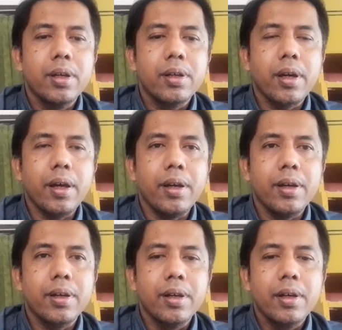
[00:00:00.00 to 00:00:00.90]
Okay,
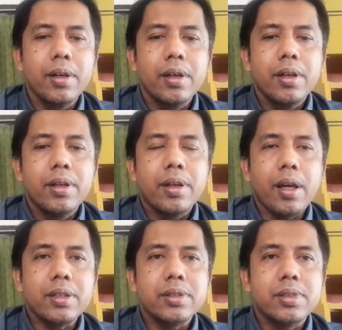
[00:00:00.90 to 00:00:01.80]

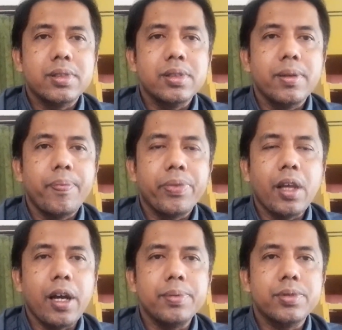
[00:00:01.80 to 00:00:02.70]
next
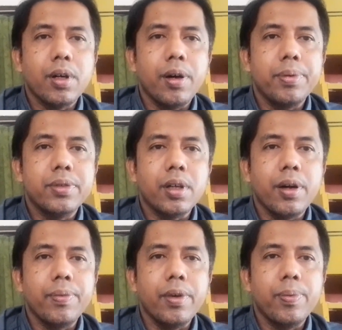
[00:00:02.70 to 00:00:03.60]
types of
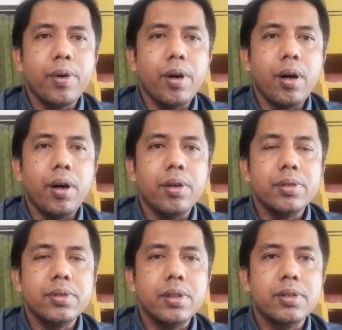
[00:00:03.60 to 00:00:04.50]
therapy for
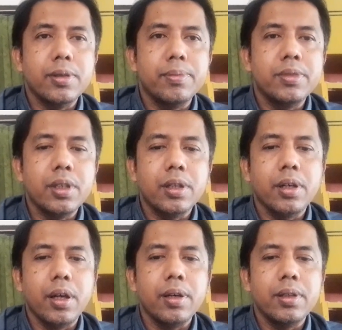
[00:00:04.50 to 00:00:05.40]
autism
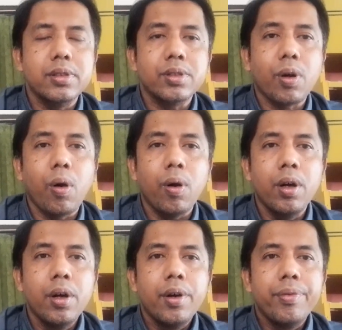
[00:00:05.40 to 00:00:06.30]
children is called
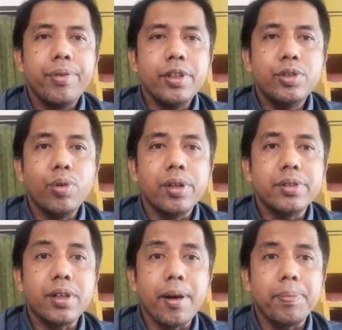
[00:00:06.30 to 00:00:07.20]
visual
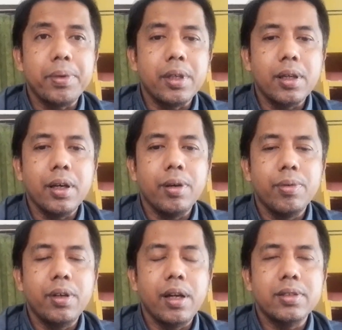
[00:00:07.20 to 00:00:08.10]
therapy. Yeah,
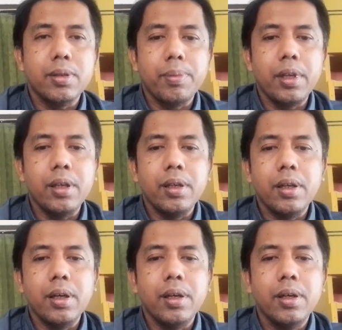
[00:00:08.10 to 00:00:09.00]
what does it mean? Yeah,